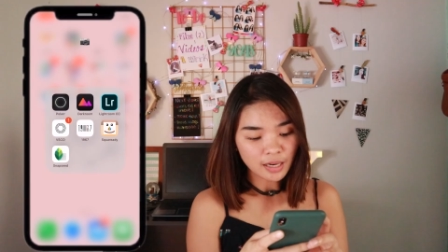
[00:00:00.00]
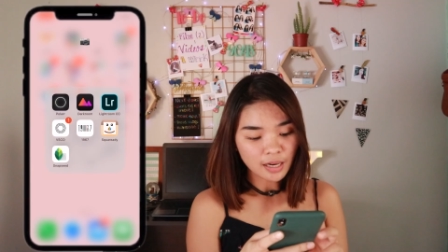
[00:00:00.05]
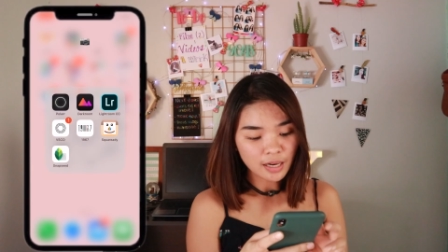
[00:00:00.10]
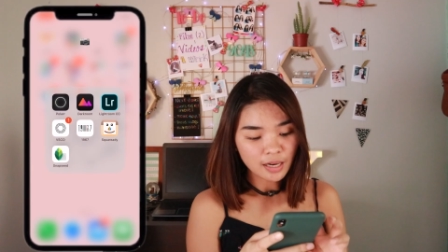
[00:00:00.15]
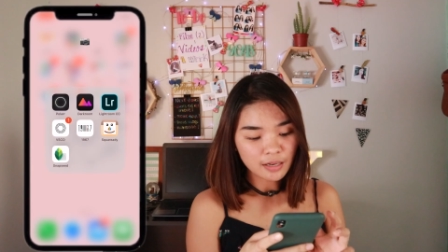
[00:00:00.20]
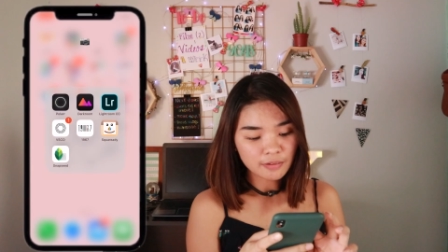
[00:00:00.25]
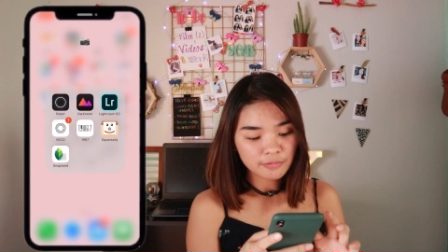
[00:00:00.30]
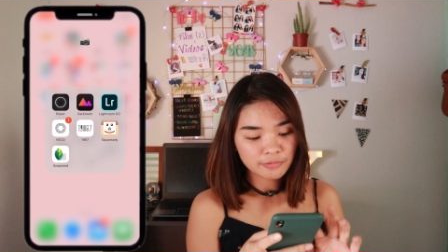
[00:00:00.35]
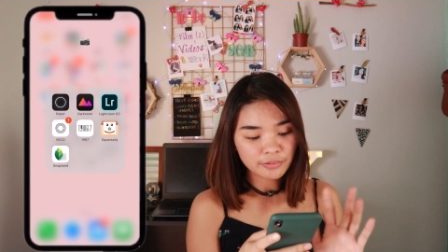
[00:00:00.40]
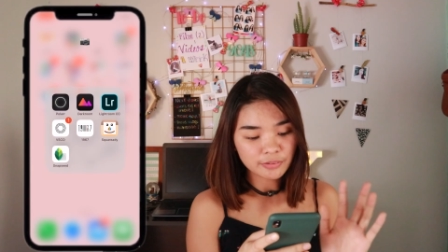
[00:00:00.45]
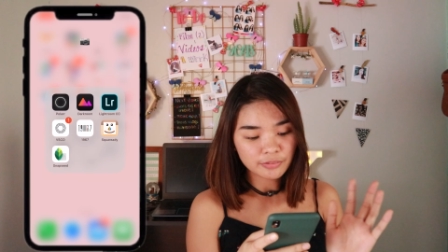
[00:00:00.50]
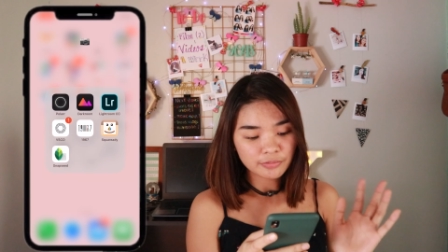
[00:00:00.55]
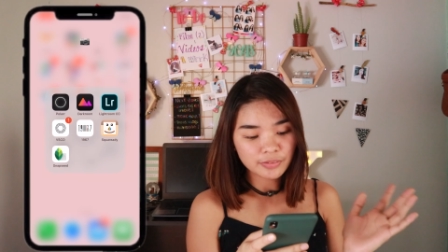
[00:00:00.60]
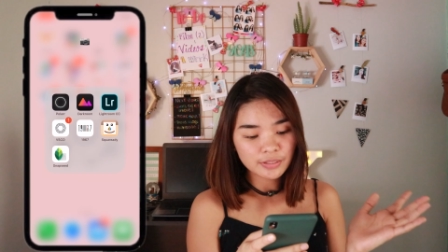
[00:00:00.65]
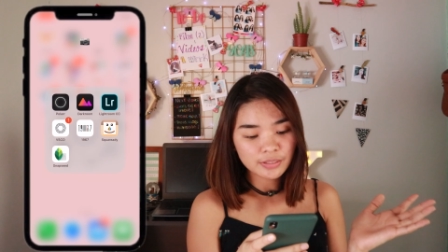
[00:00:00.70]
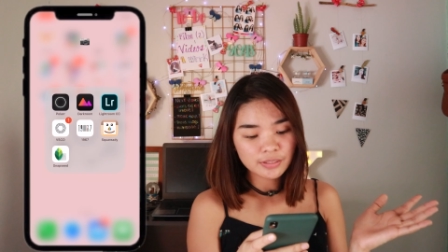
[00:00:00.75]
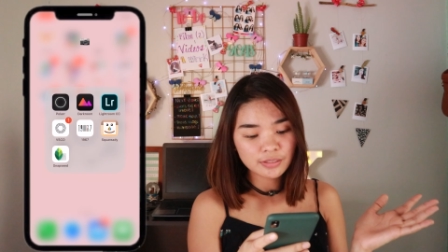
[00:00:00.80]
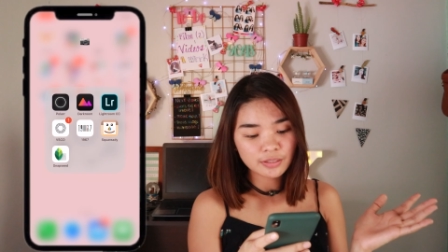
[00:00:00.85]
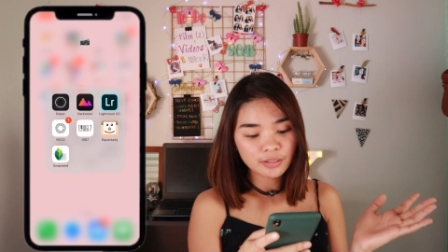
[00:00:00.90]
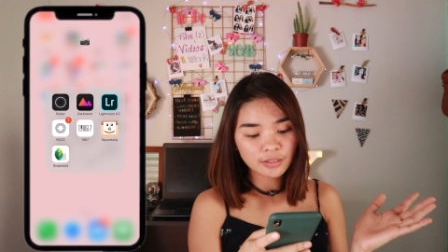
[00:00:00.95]
um, for
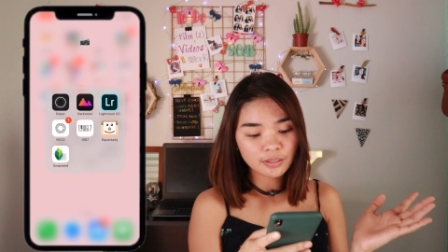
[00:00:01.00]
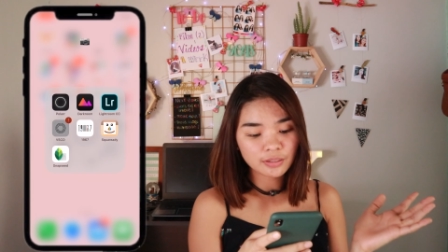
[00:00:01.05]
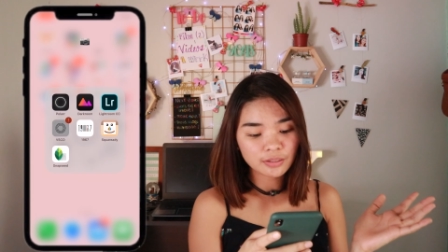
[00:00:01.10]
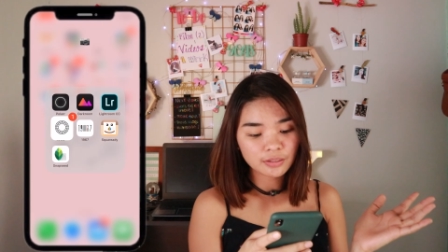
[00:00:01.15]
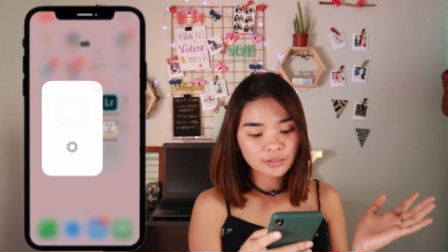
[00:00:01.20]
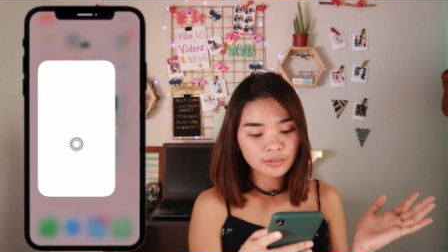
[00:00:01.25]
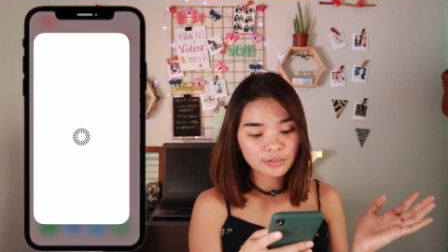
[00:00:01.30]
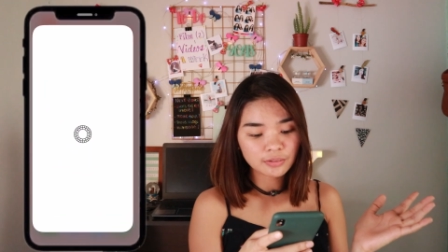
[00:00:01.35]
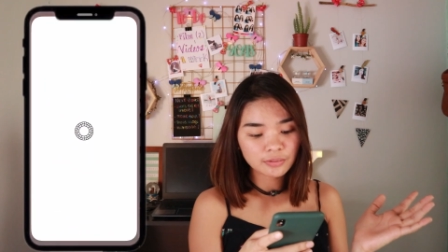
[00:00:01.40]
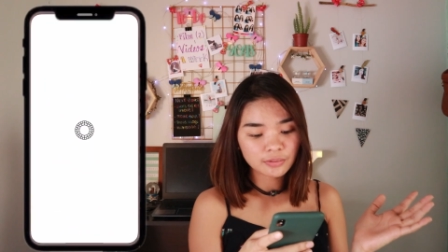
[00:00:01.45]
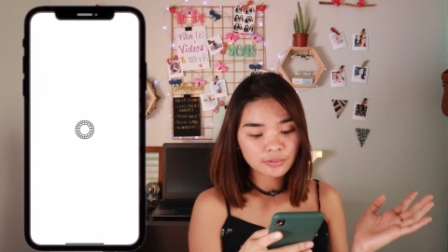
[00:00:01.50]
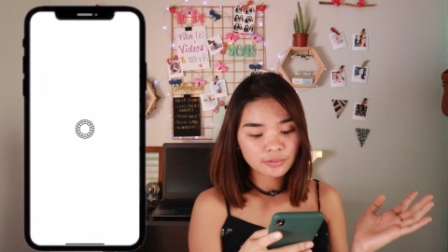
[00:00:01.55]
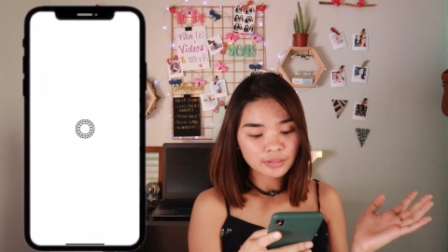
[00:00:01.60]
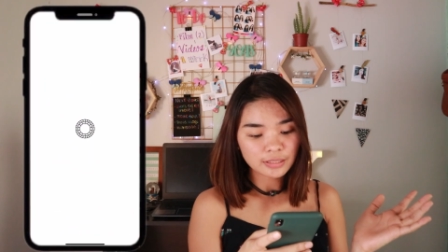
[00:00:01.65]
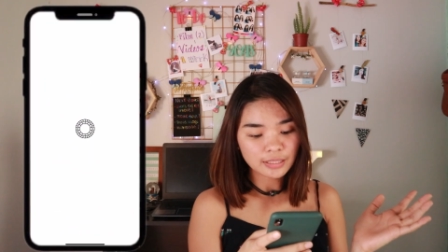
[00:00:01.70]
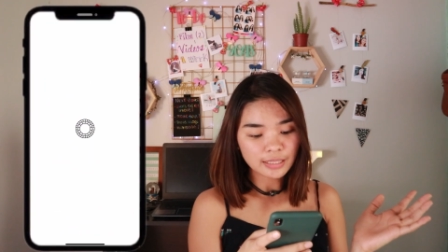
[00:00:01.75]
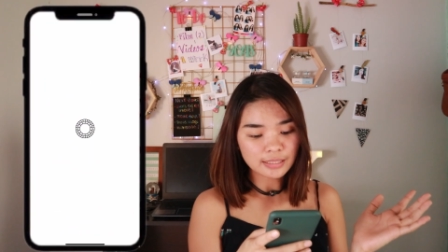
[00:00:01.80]
V S C O,